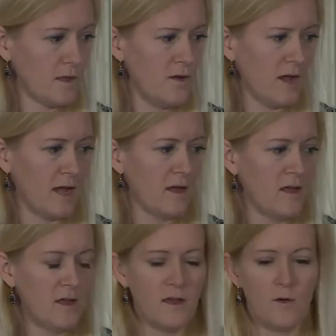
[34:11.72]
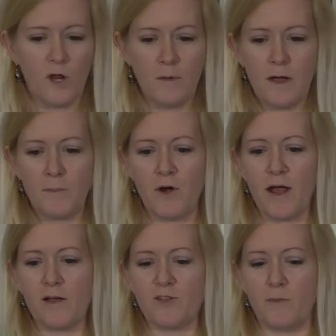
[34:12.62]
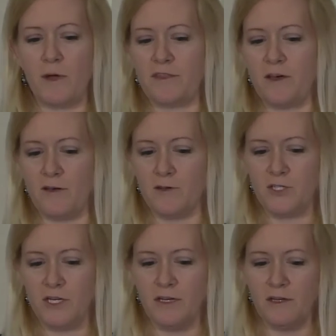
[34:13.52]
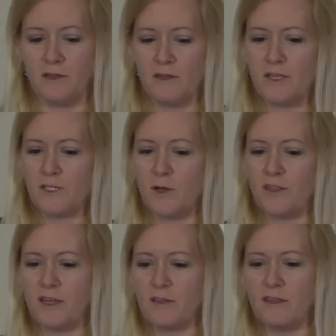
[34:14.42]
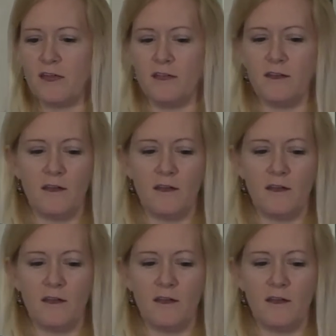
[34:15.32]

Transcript: Okay. What about progress or pathology? So I think that